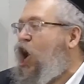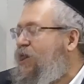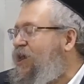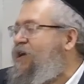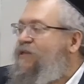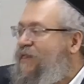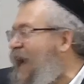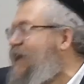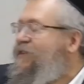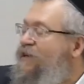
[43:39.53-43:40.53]
meaning
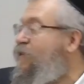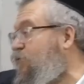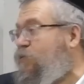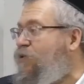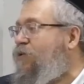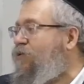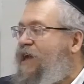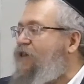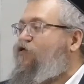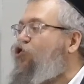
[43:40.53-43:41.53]
what exactly
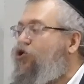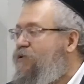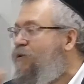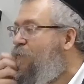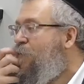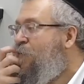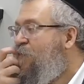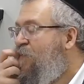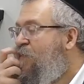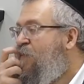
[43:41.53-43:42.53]
do the souls,